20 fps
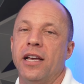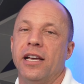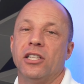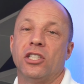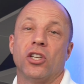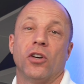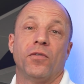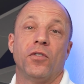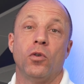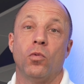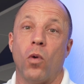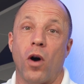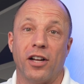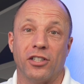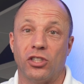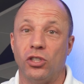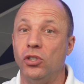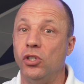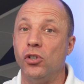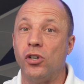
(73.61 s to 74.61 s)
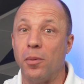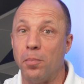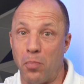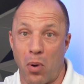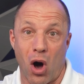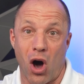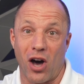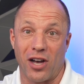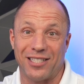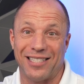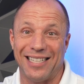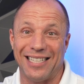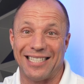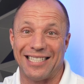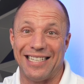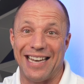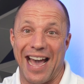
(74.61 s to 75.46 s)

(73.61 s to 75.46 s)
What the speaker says: And so if you want to, you can pause this